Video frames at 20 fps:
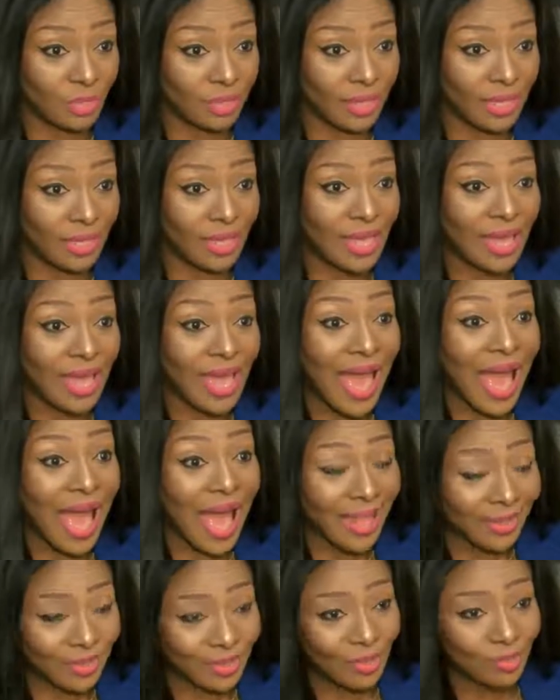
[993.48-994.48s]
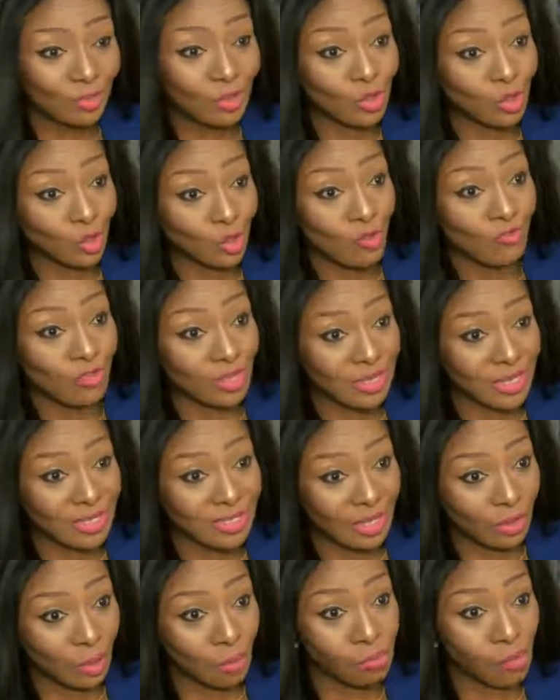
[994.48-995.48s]
building and the
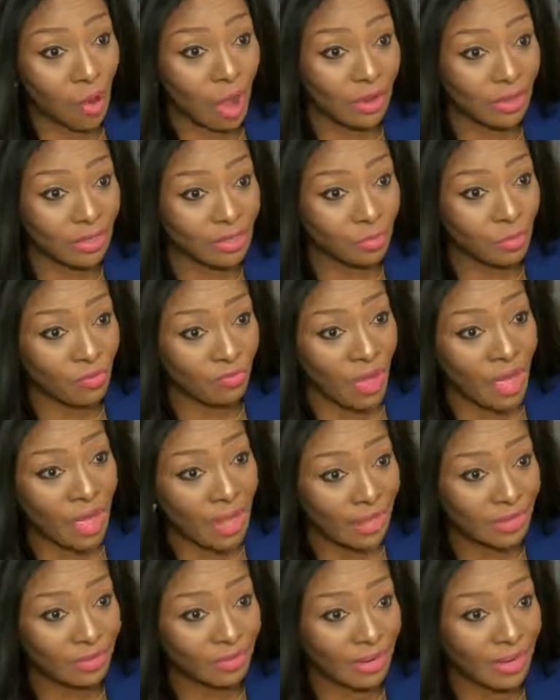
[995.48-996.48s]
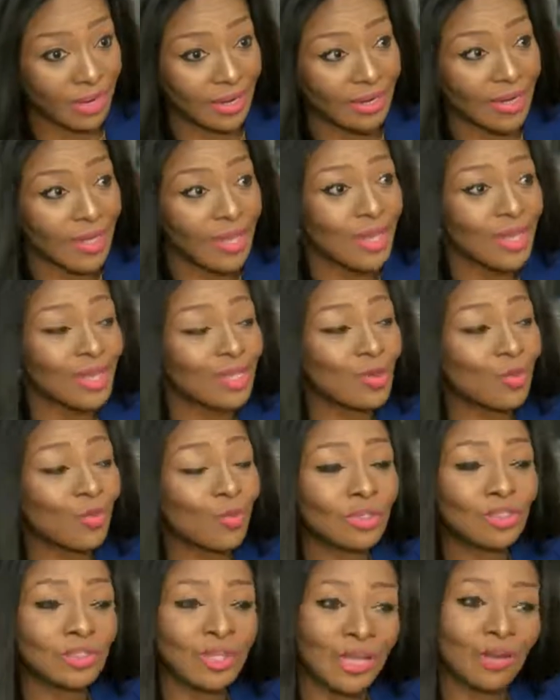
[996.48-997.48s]
services that the products provide, right? So
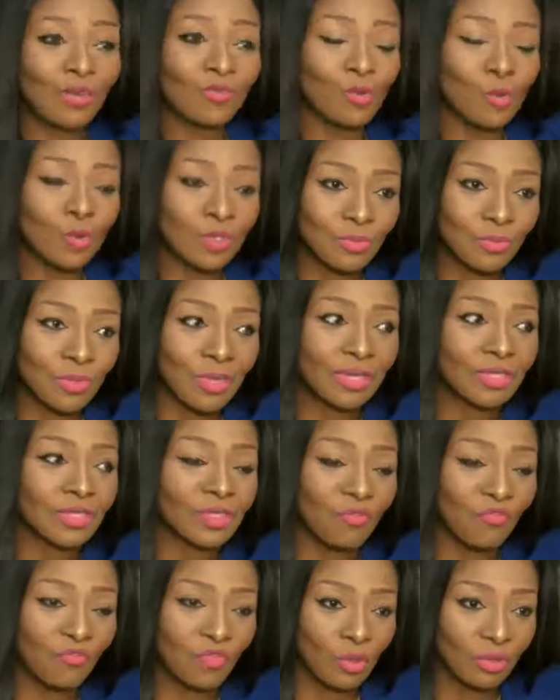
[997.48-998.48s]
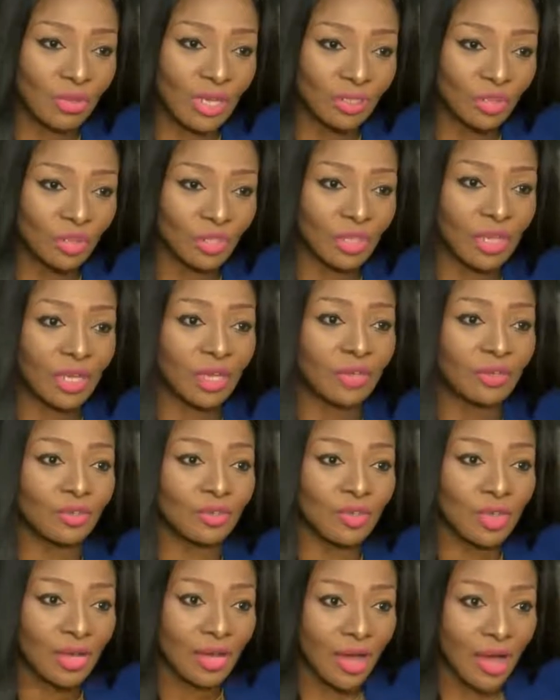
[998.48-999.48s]
which then, of course, means the field
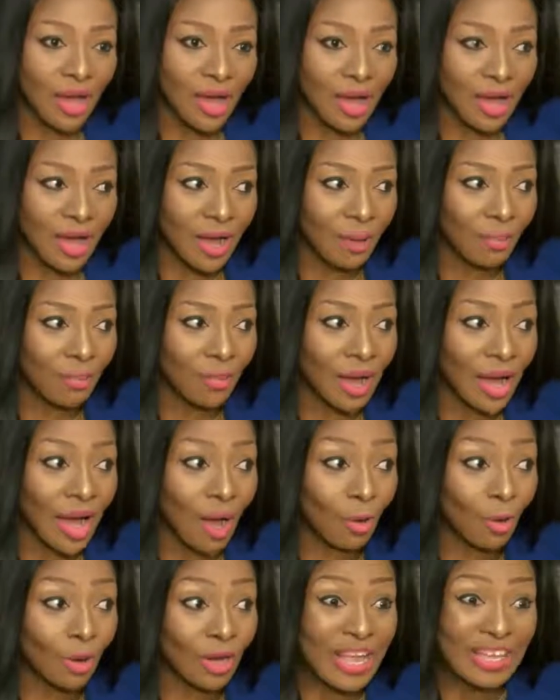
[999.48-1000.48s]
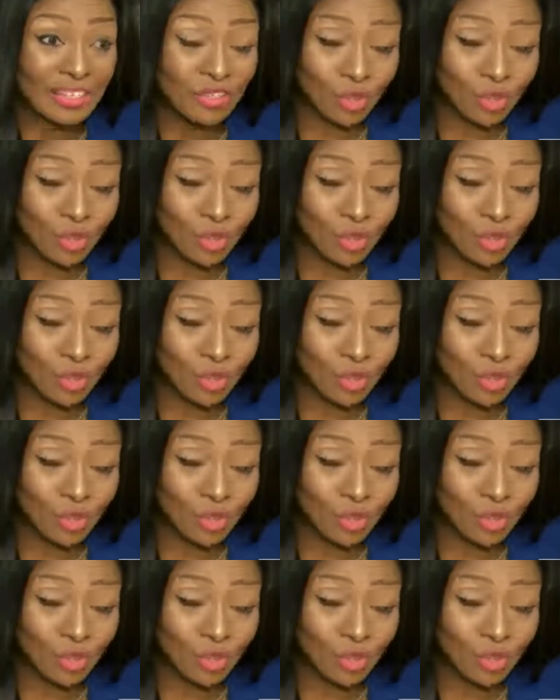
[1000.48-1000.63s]
engineers, our